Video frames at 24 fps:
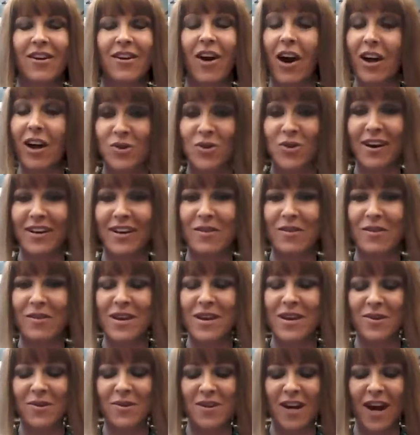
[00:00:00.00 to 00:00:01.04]
cadre that we
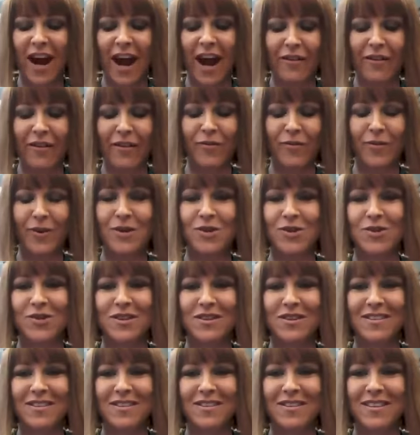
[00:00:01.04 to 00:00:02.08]
used to have, which
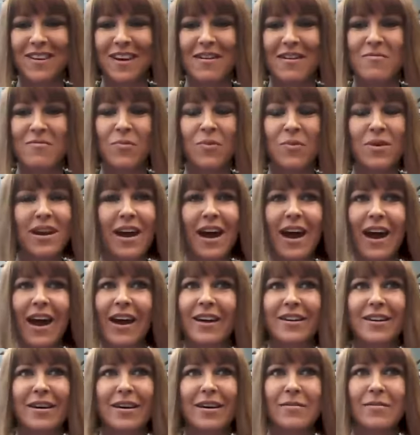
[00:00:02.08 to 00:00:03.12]
we
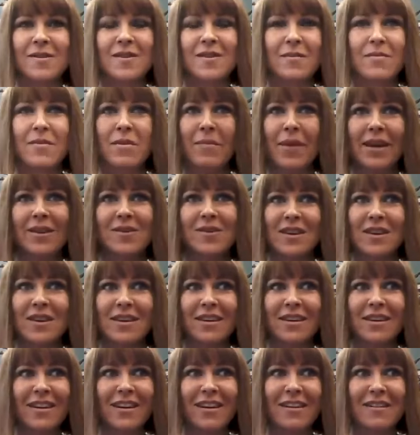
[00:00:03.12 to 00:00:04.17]
had some
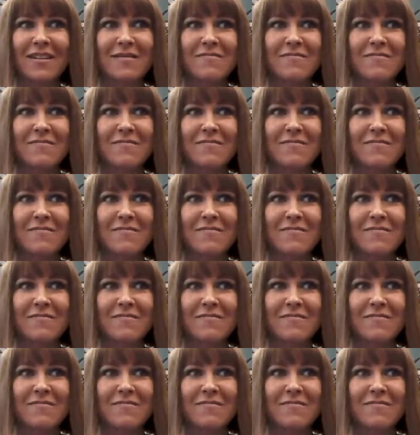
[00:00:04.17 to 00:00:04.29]
amazing